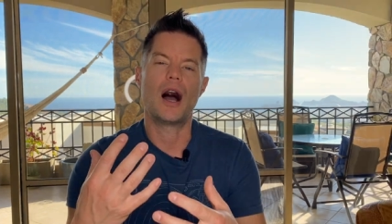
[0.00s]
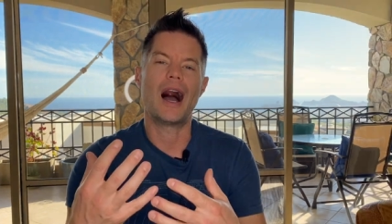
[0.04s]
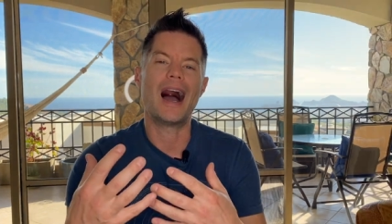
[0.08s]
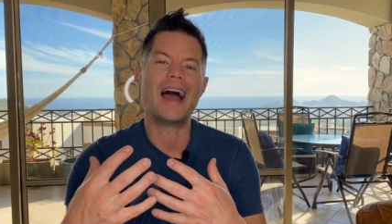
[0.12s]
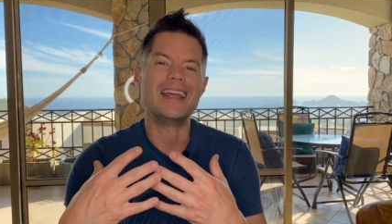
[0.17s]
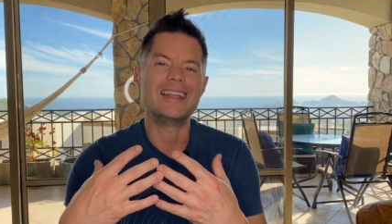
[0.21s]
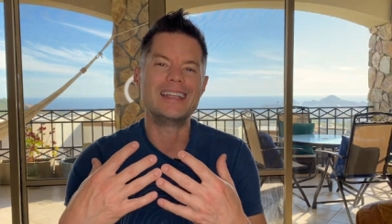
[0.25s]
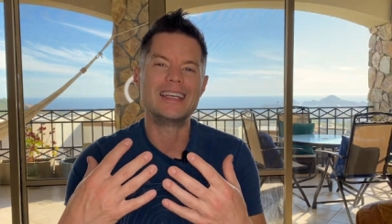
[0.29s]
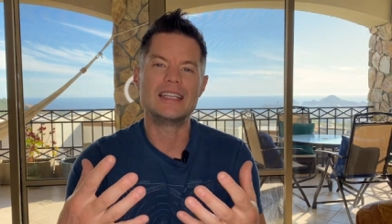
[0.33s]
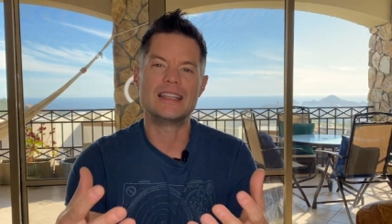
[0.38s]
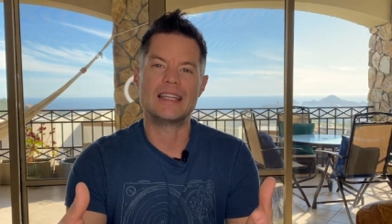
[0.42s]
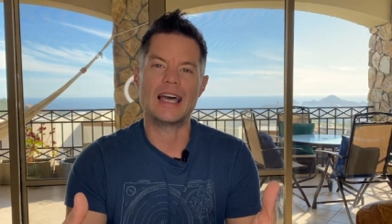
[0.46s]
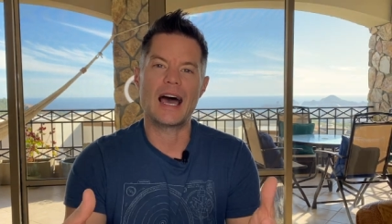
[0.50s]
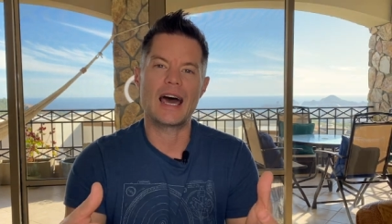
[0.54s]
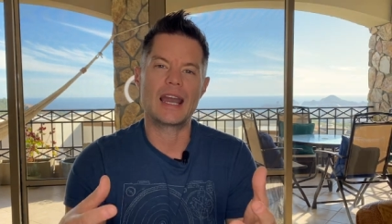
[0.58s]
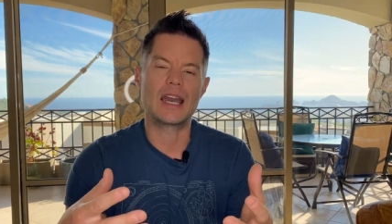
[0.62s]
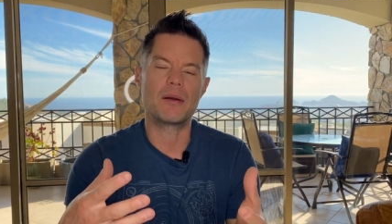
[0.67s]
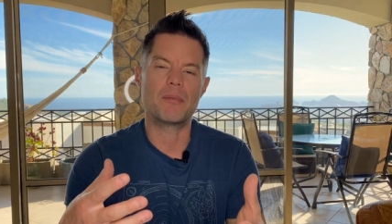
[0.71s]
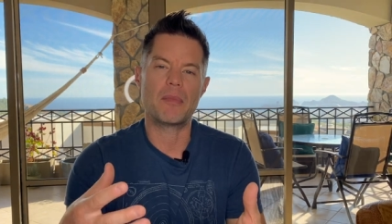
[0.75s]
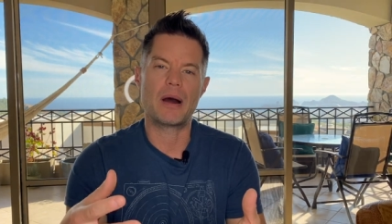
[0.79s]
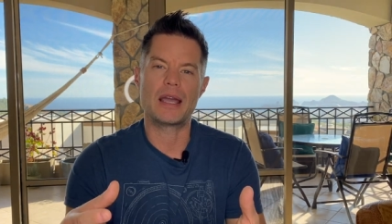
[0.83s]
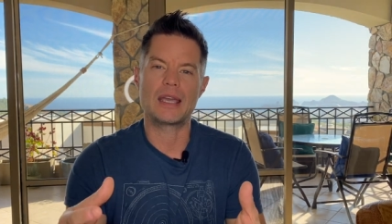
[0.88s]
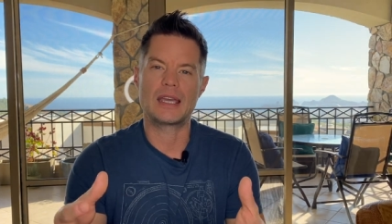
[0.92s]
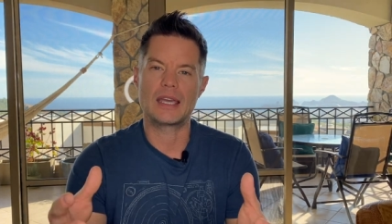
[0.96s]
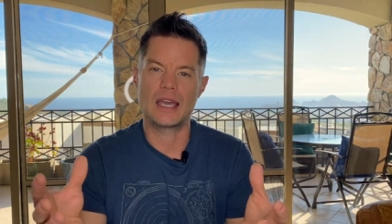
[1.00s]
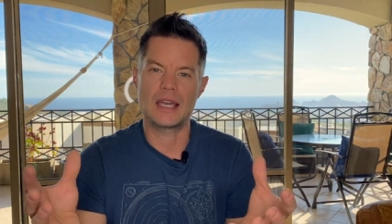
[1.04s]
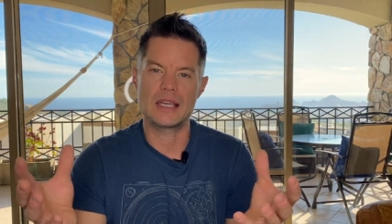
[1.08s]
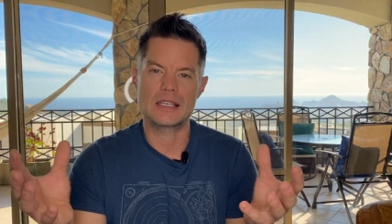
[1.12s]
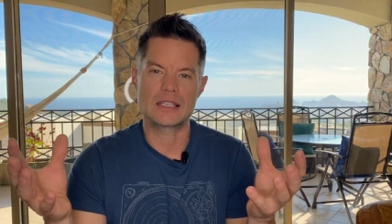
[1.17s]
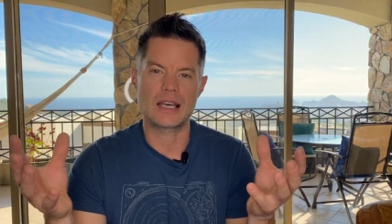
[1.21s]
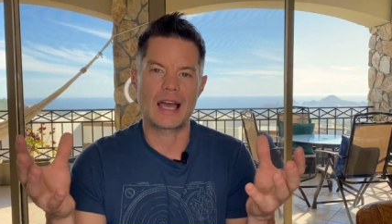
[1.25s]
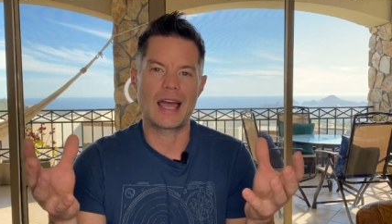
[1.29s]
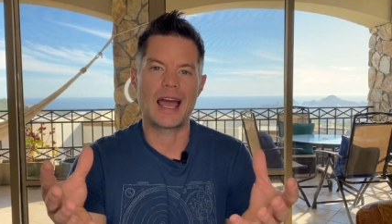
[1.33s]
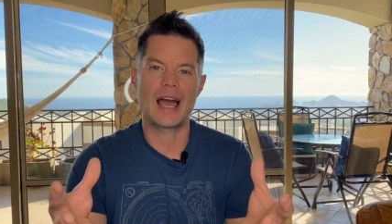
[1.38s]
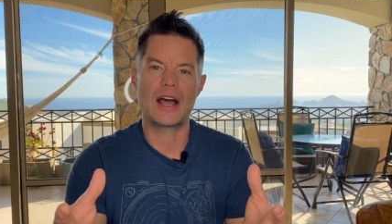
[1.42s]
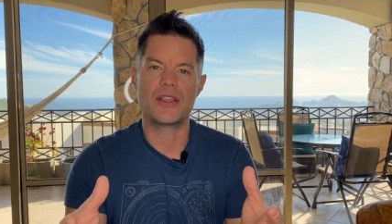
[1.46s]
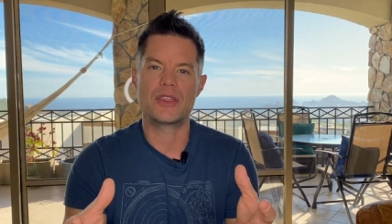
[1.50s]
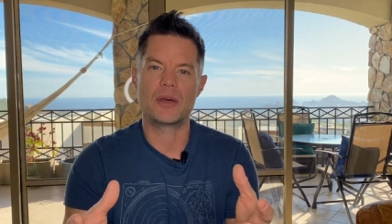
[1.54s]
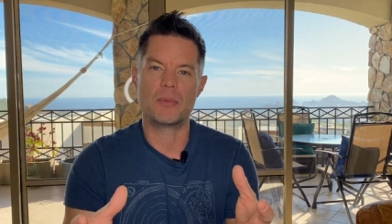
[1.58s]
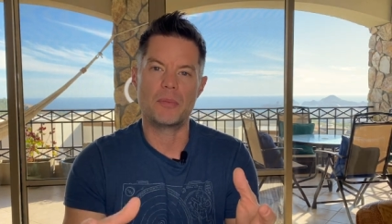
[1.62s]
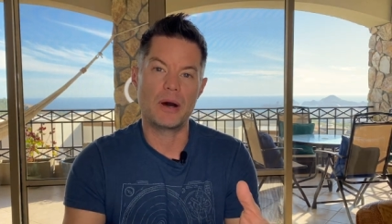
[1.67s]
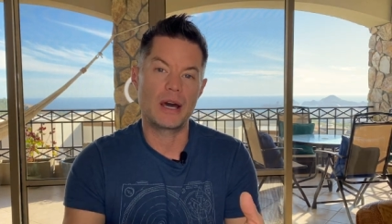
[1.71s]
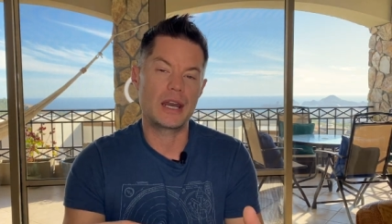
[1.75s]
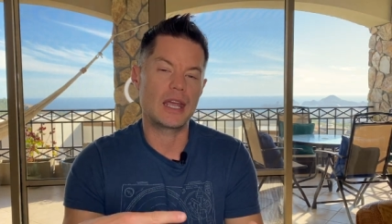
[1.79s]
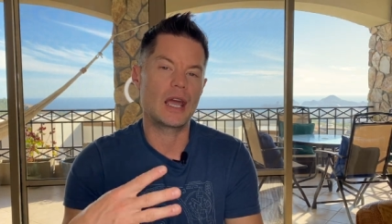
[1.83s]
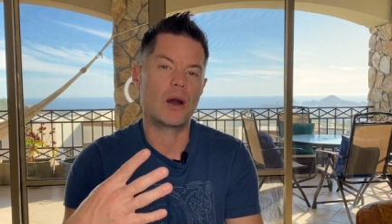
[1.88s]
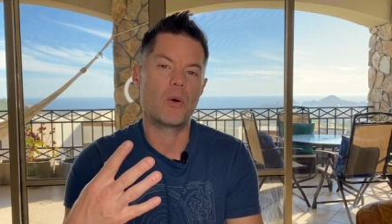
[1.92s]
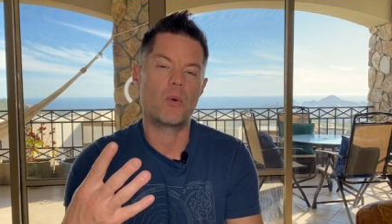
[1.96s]
I did that in my case. I had the
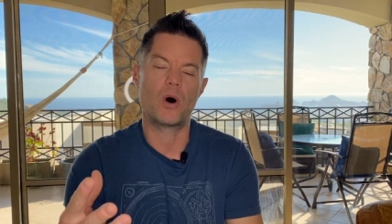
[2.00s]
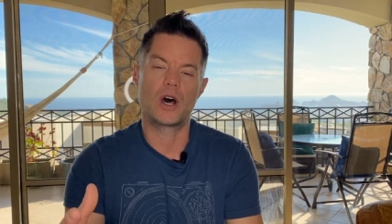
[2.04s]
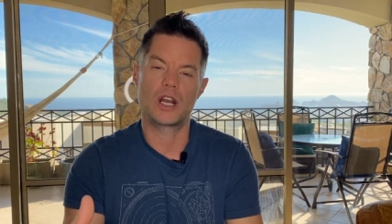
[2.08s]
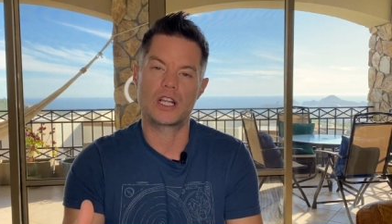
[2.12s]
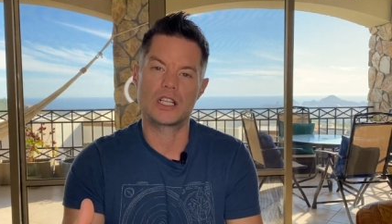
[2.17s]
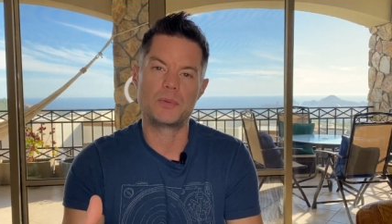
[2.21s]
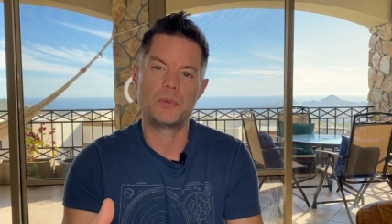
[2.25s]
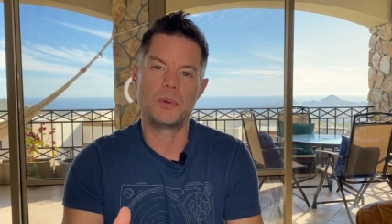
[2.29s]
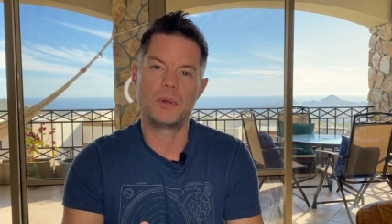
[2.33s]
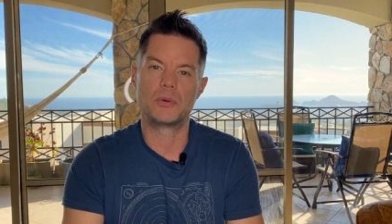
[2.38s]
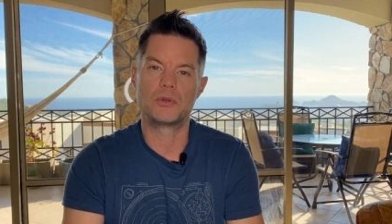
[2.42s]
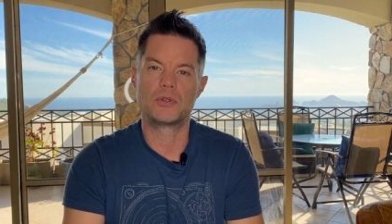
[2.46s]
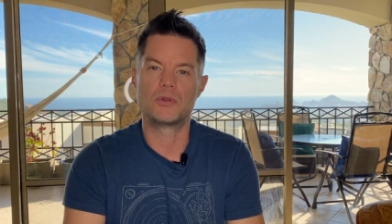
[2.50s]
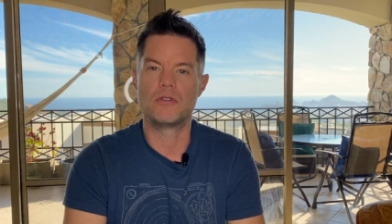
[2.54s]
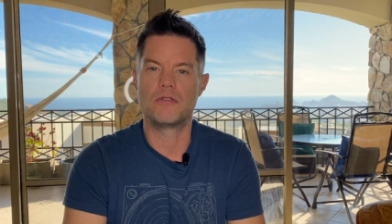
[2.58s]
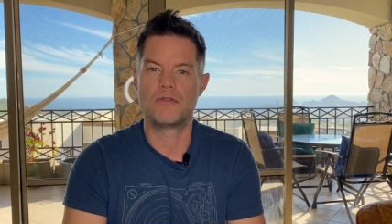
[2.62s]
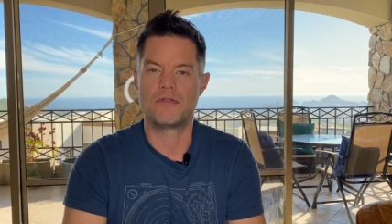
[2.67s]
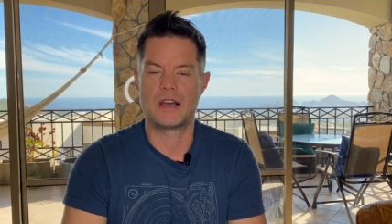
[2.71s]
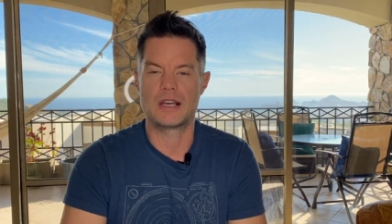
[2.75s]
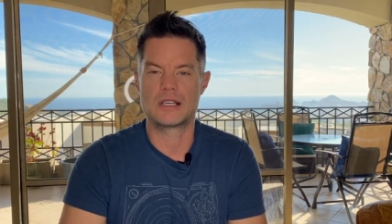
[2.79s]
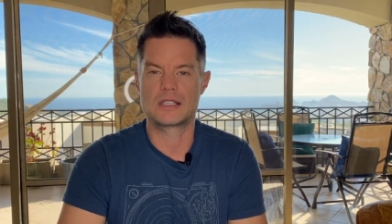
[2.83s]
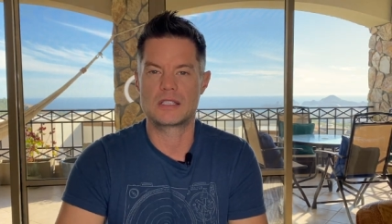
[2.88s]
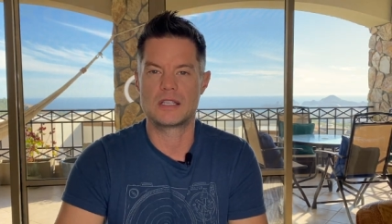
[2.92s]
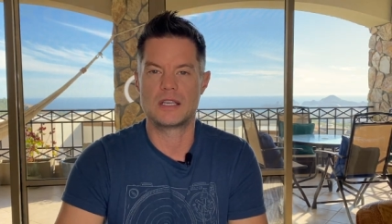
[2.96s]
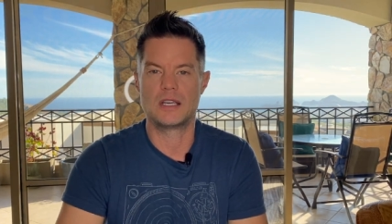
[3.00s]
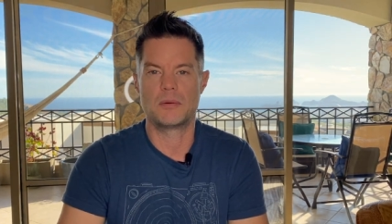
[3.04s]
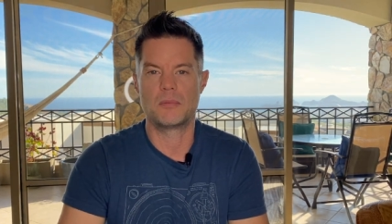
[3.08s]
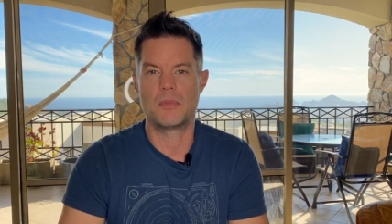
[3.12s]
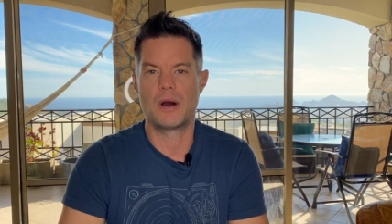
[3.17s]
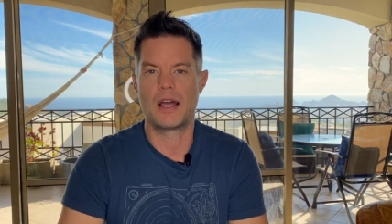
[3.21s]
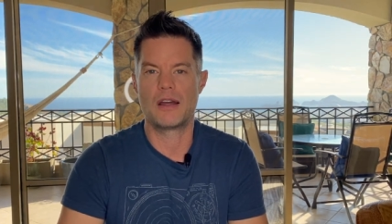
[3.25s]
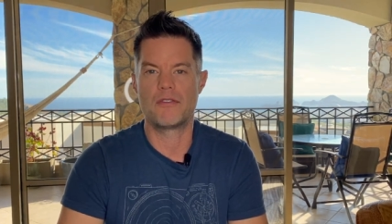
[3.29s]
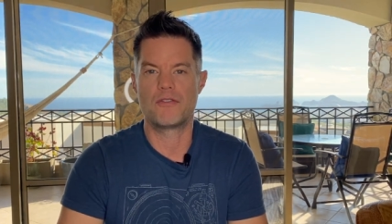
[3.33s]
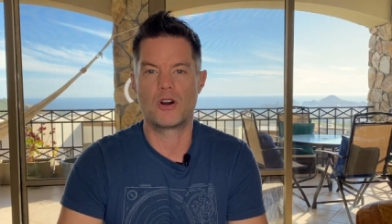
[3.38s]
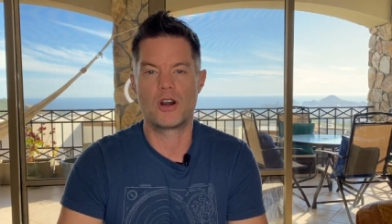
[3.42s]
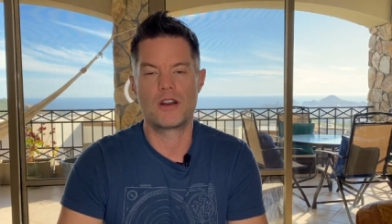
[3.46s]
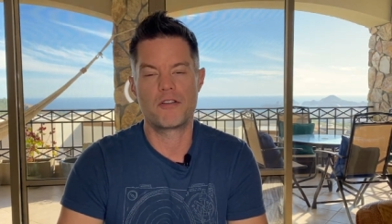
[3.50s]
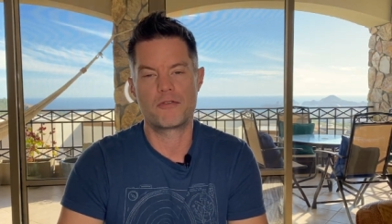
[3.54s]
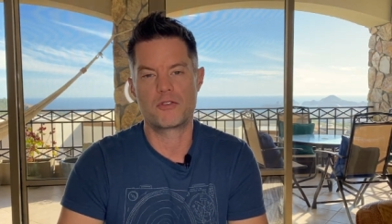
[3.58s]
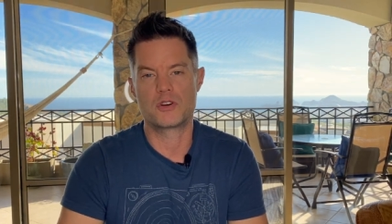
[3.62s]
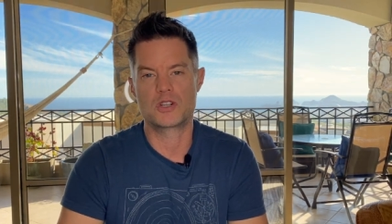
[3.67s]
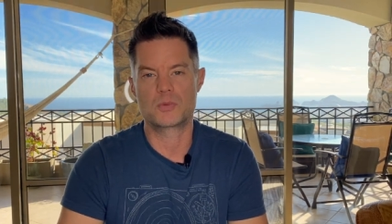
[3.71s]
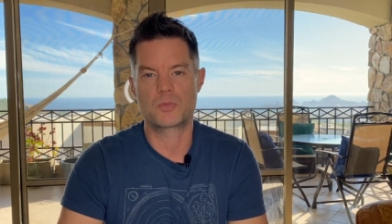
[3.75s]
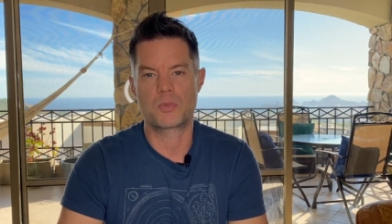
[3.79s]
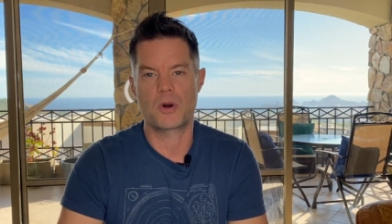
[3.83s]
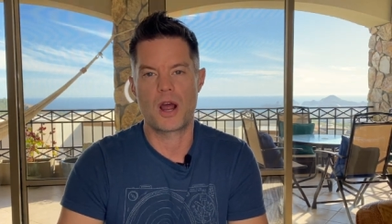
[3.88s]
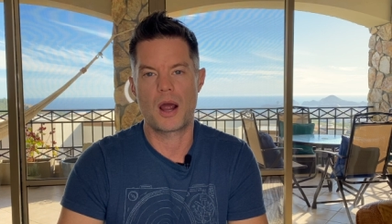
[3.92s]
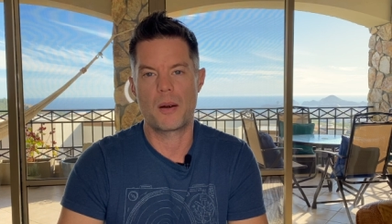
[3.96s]
money, I wanted to be able to invest in my very
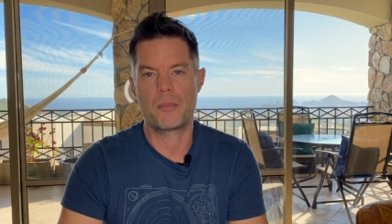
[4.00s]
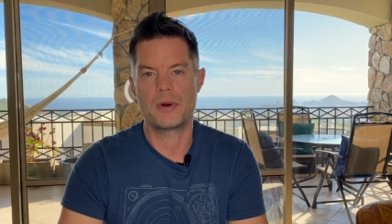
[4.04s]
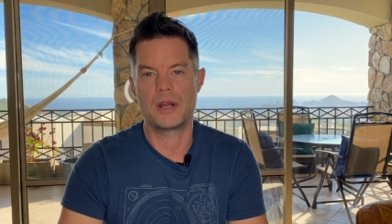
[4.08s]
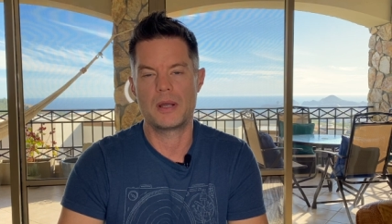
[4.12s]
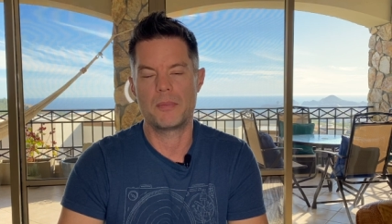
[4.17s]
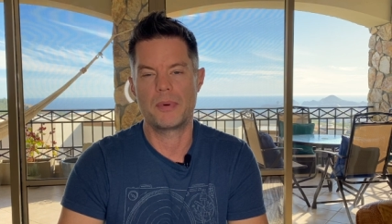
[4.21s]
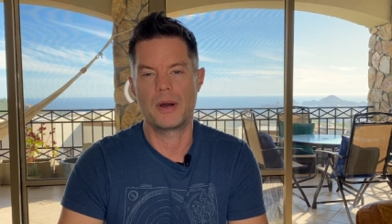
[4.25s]
first property.